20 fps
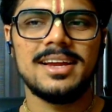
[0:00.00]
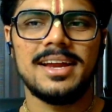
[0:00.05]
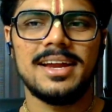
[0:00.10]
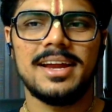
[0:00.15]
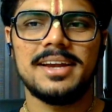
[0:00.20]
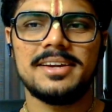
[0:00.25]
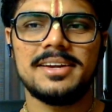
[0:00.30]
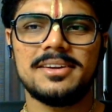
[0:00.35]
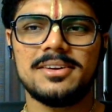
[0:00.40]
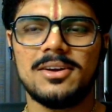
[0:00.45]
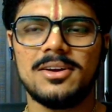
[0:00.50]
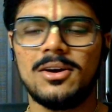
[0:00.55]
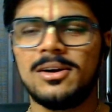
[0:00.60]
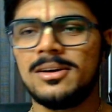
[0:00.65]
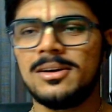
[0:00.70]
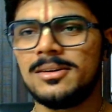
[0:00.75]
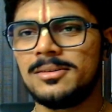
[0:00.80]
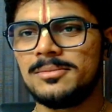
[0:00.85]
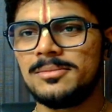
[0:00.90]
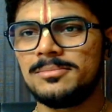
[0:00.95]
It
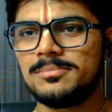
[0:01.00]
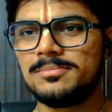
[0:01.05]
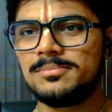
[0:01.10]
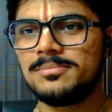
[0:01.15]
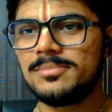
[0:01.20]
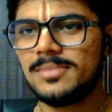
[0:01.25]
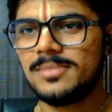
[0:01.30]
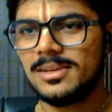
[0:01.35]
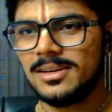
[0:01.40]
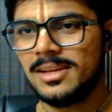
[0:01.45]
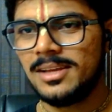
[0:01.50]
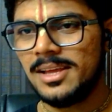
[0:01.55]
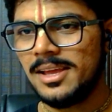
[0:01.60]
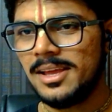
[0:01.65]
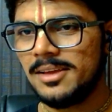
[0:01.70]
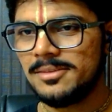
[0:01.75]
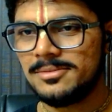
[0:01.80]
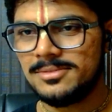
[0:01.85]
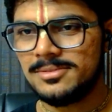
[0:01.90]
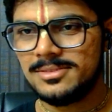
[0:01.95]

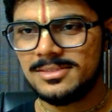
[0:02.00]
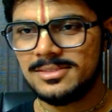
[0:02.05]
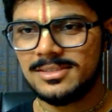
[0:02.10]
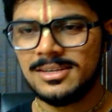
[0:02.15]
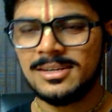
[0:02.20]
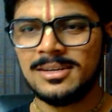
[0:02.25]
gives